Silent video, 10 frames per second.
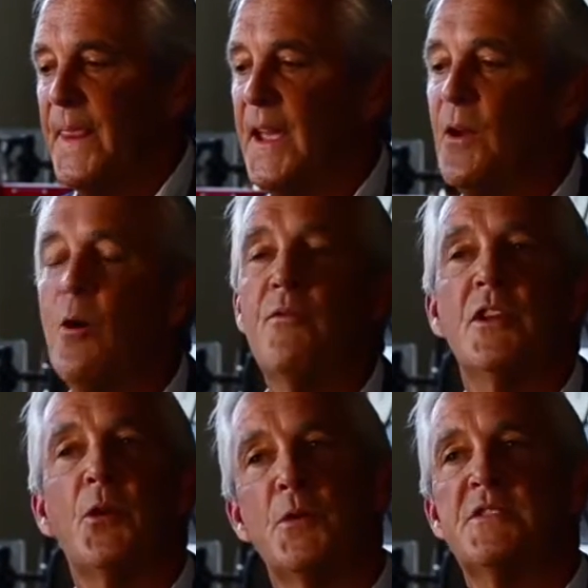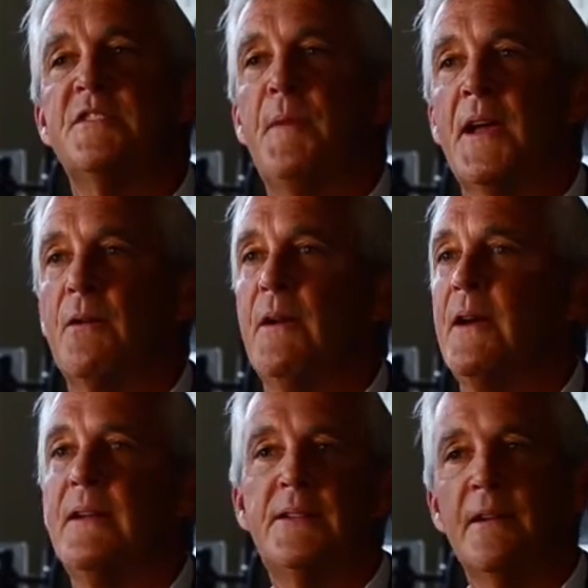And over the course of my
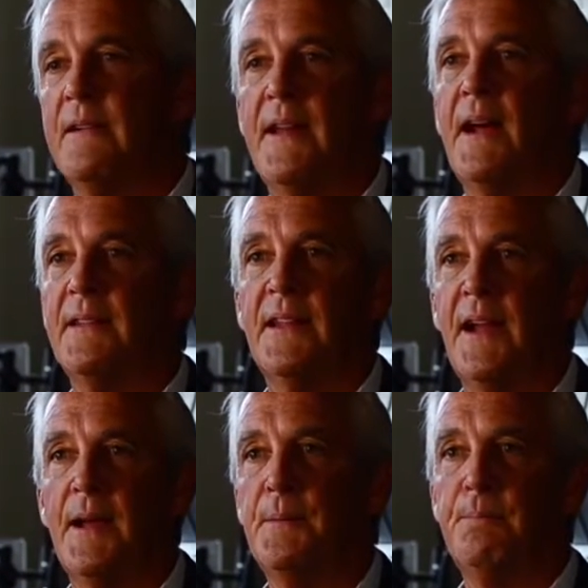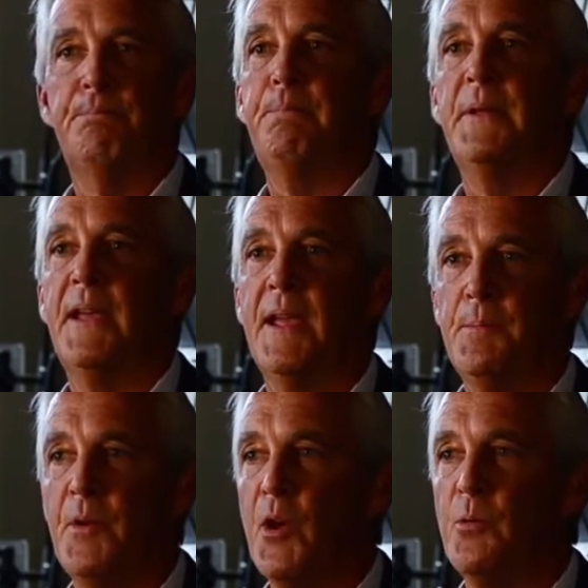career, it turned out that I
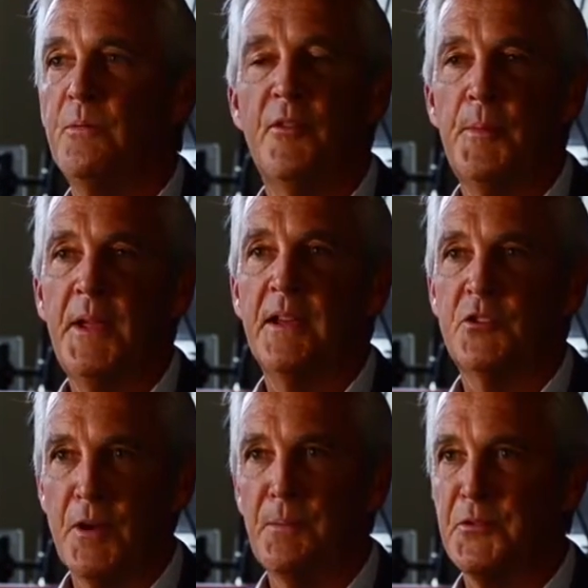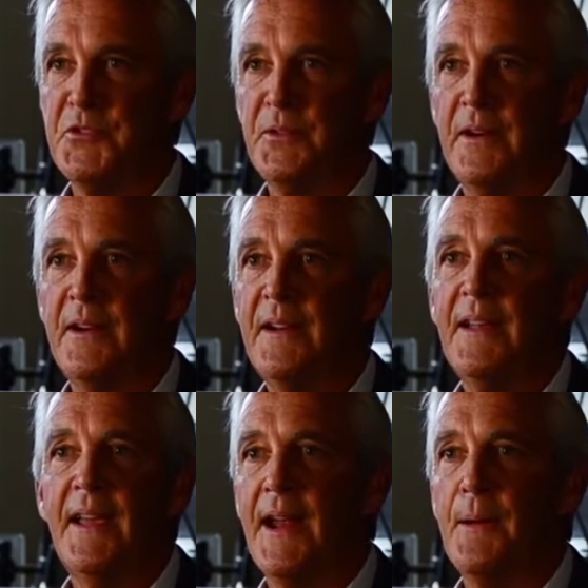became known for being a troubleshooter,
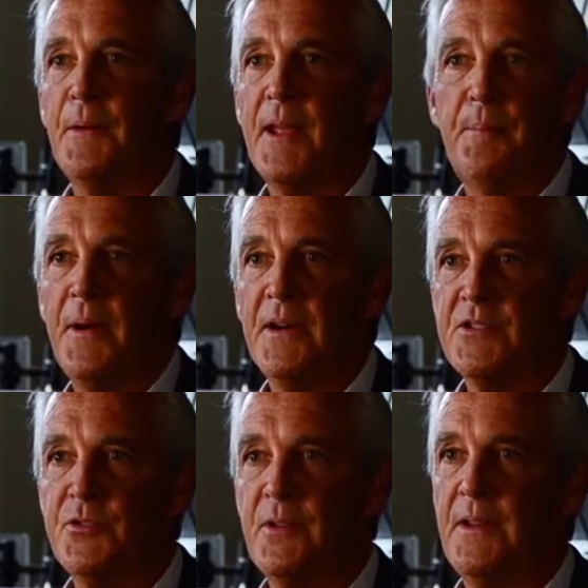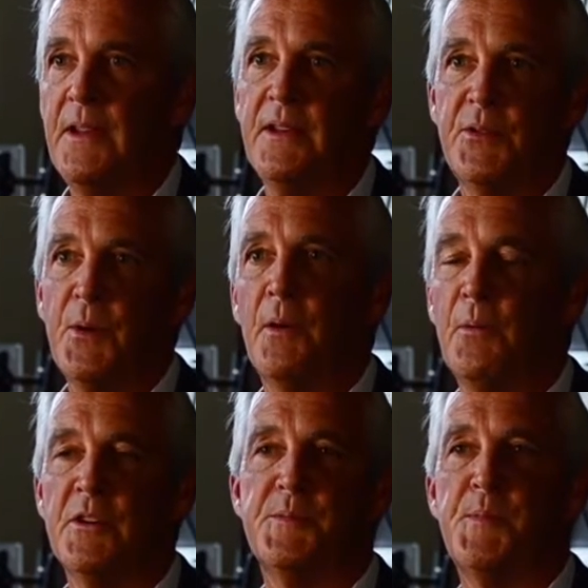and I would get parachuted into our
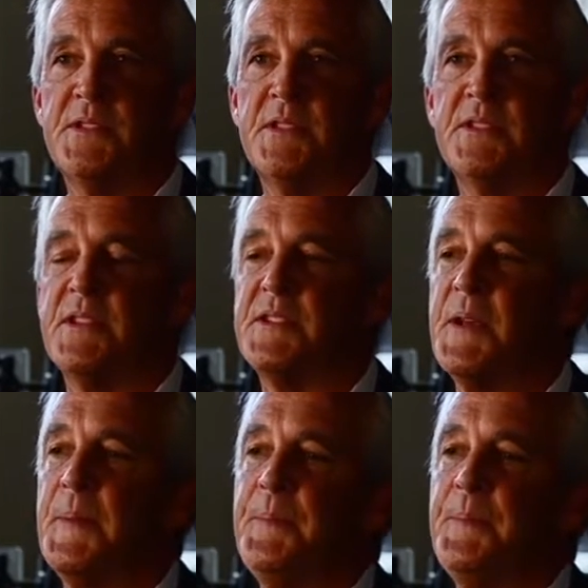worst businesses